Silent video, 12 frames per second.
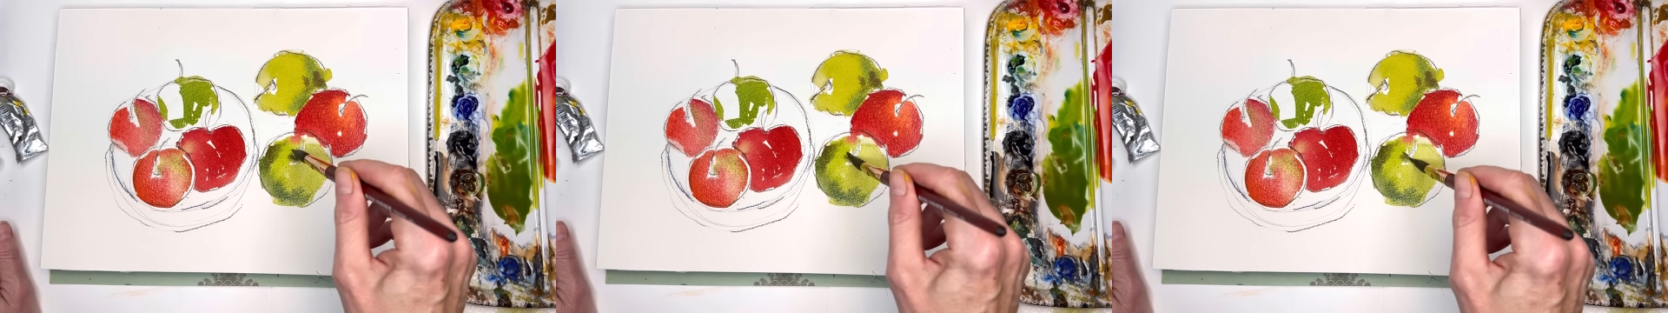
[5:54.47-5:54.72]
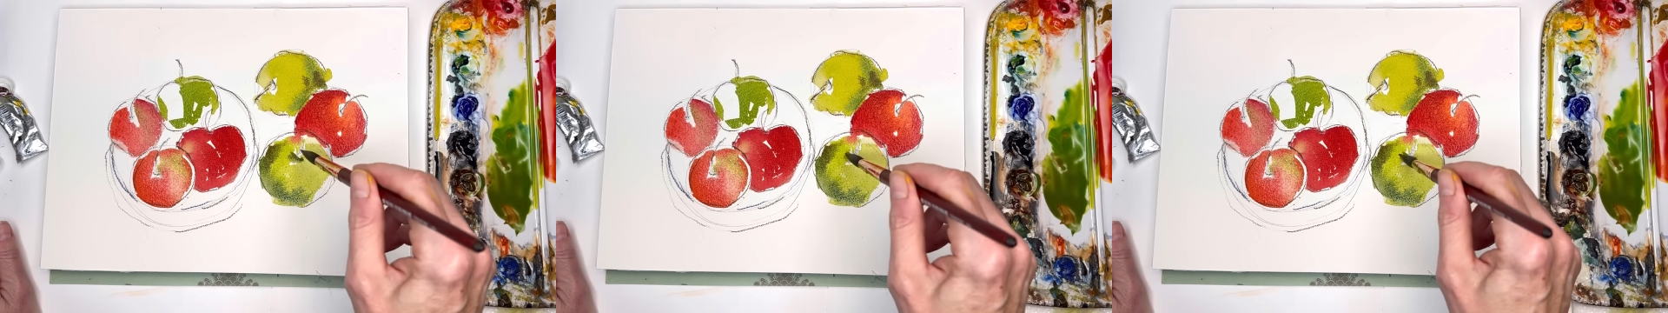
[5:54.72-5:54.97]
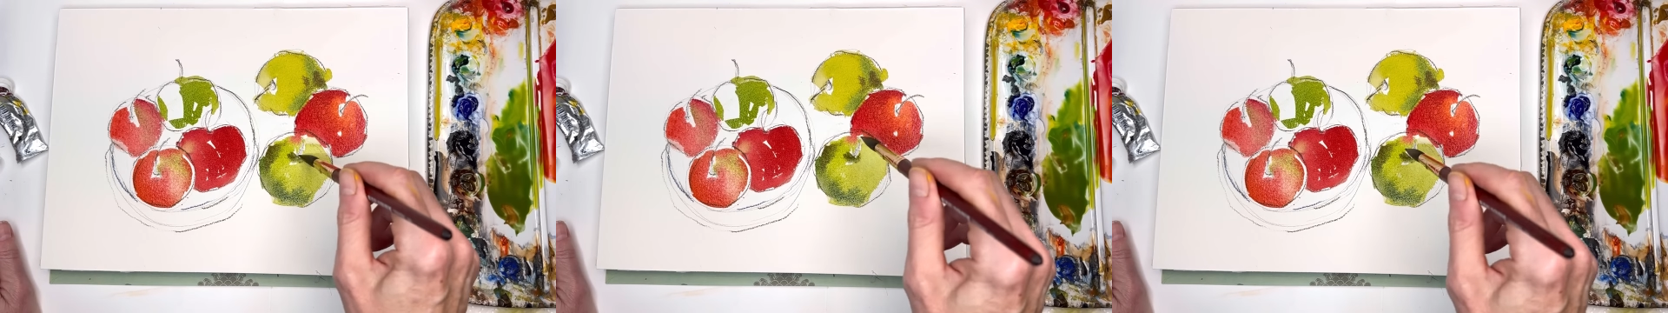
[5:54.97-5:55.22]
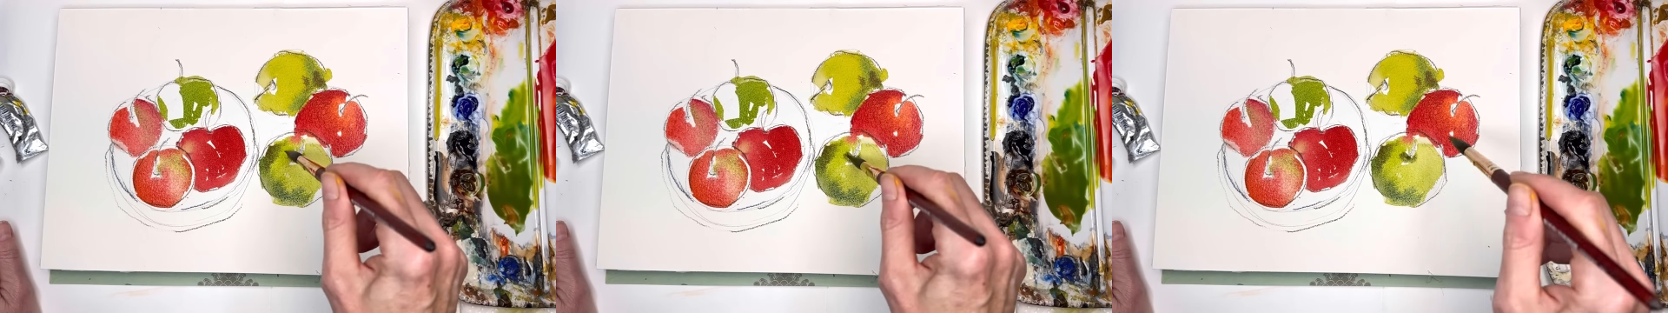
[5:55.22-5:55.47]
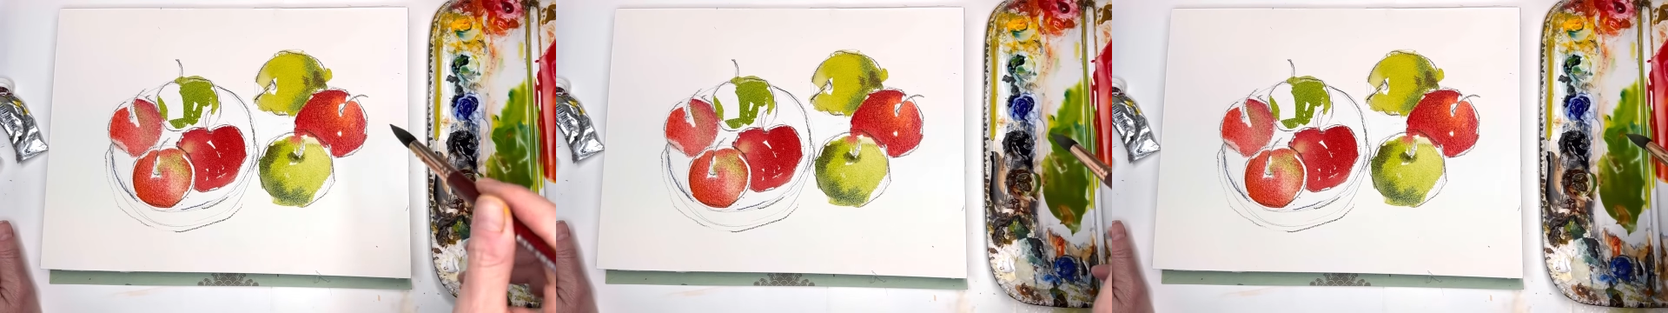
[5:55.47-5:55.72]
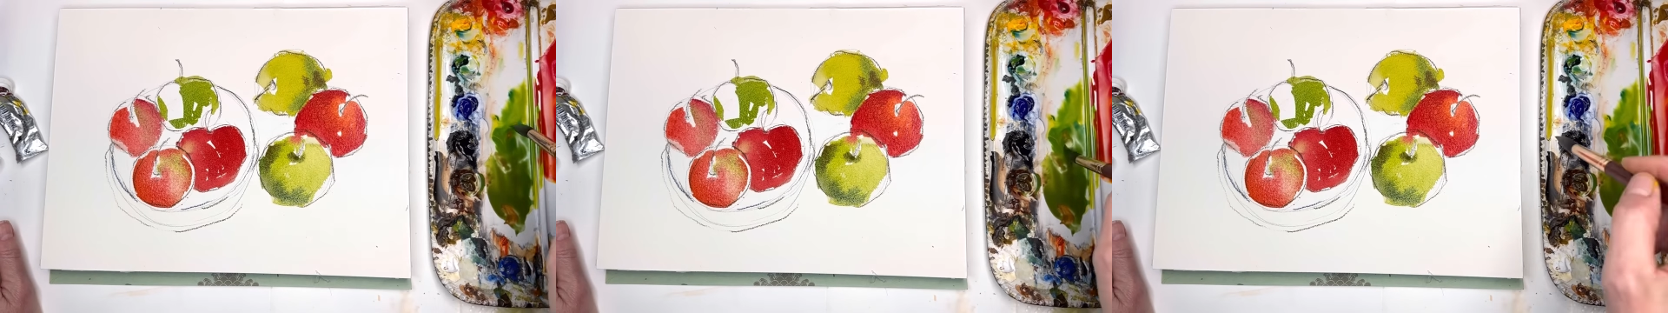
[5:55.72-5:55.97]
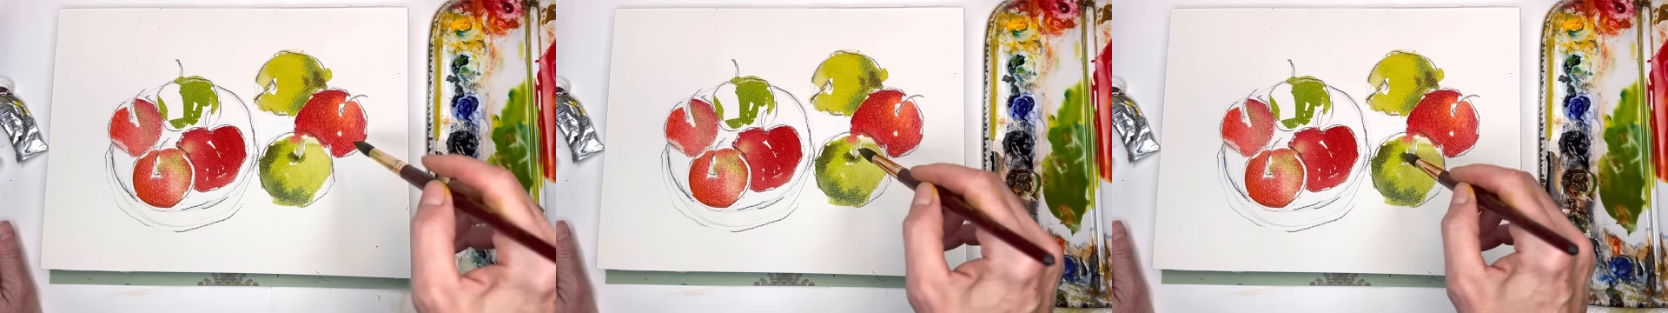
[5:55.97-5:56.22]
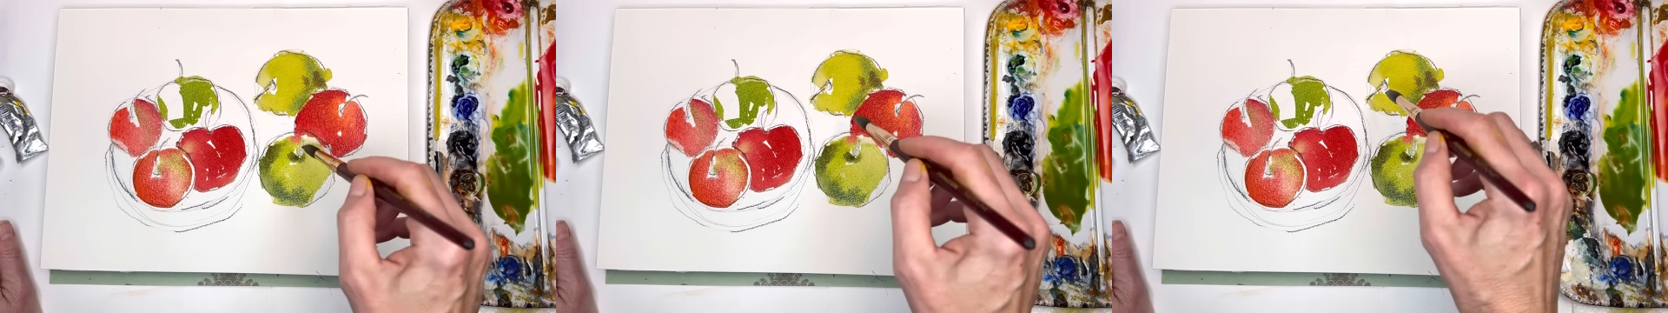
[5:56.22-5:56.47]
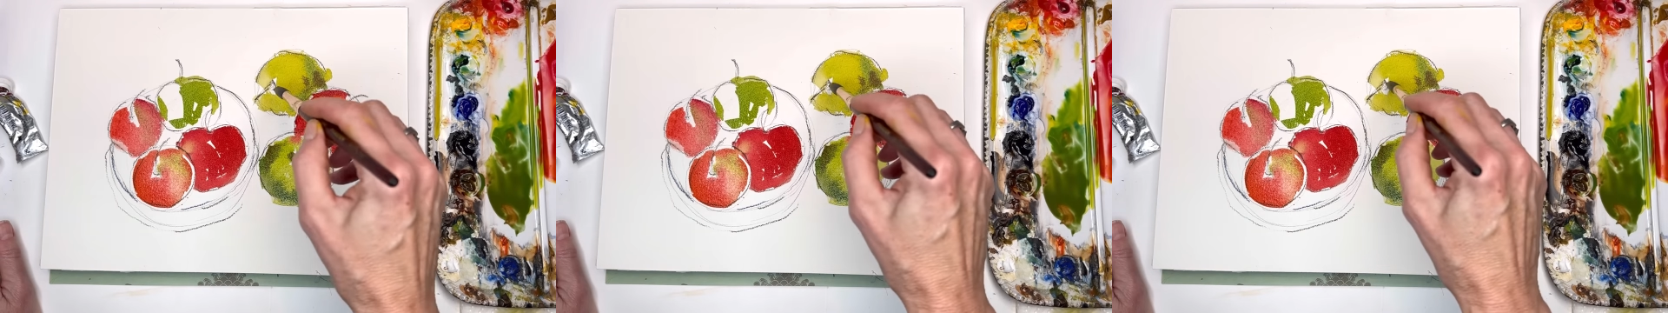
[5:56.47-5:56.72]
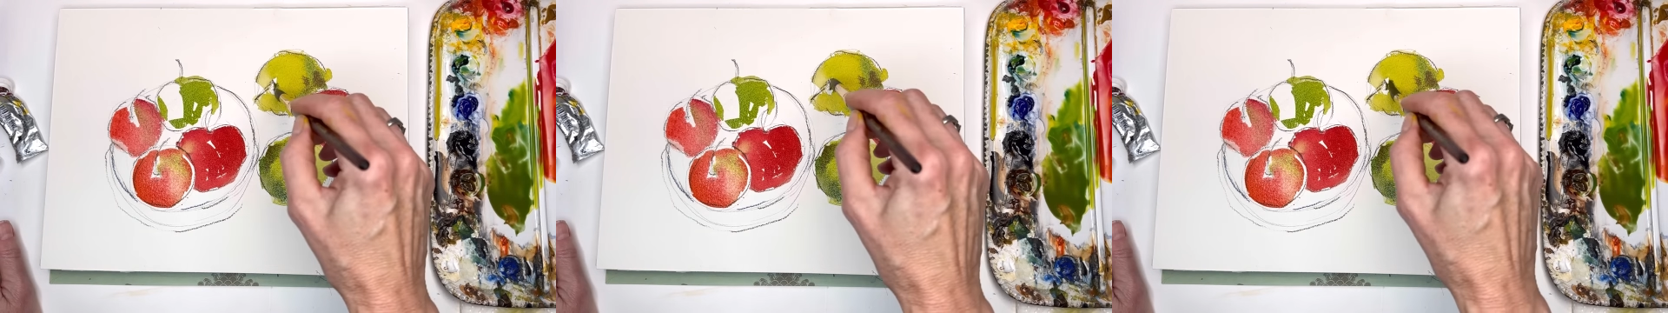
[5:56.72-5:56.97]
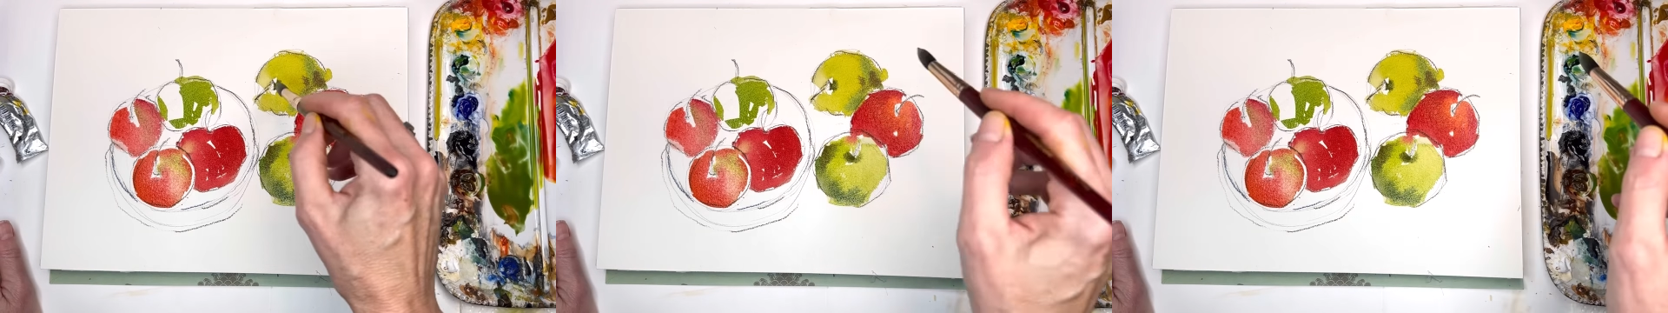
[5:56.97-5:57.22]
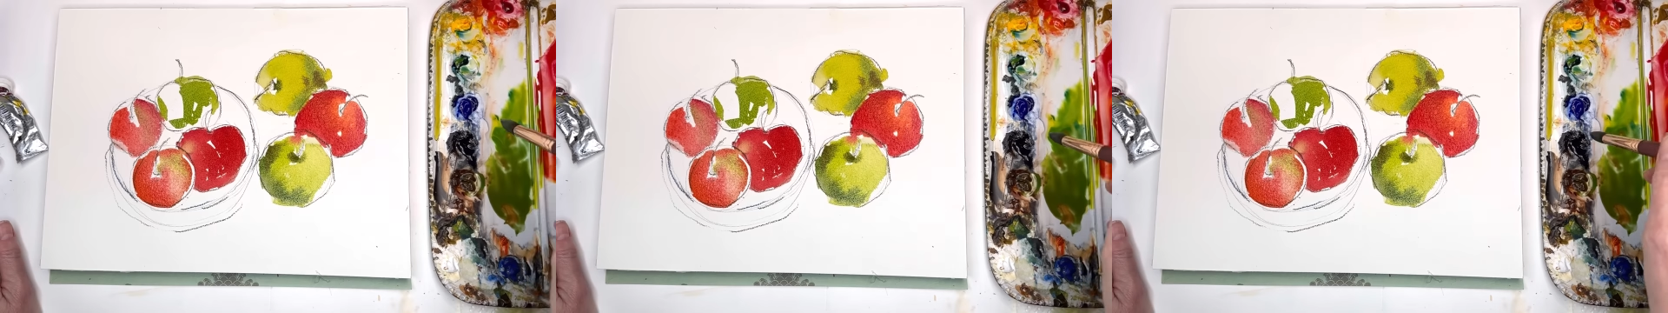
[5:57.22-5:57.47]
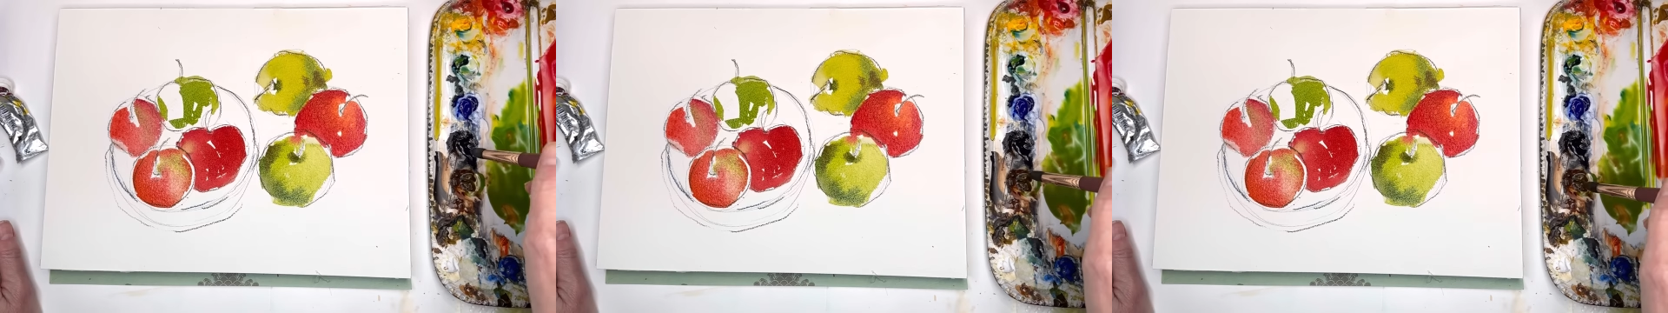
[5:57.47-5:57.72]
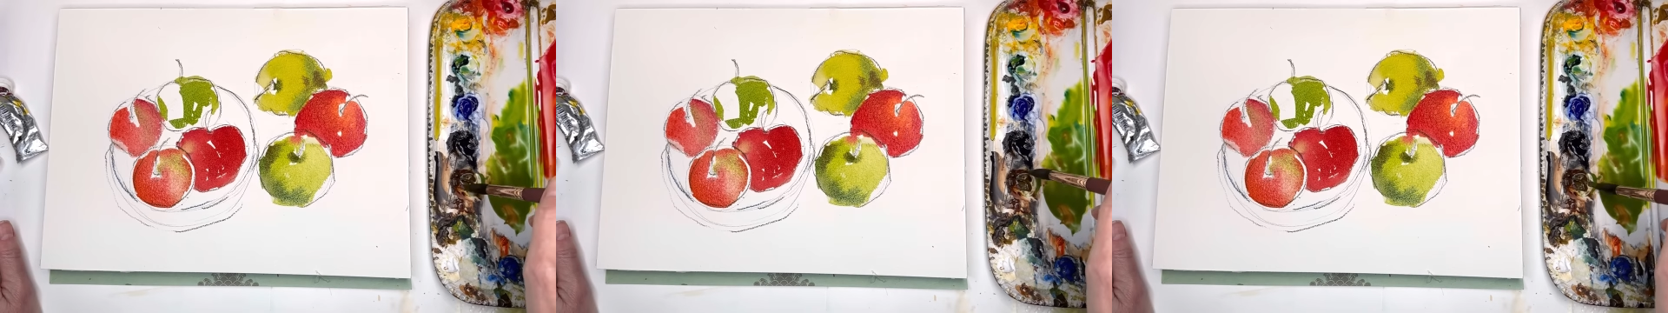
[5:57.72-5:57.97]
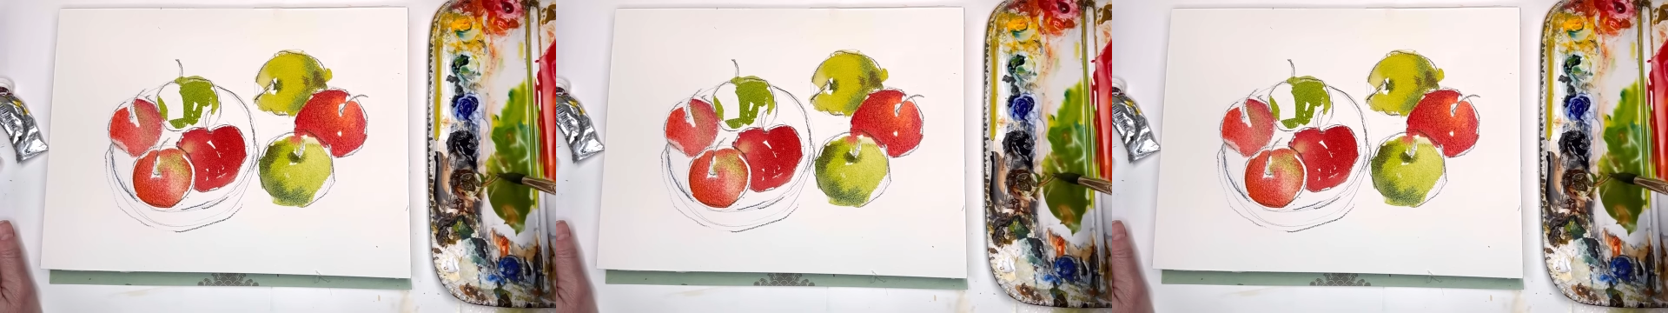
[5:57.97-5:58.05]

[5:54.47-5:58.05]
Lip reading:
[unreadable: no face in view]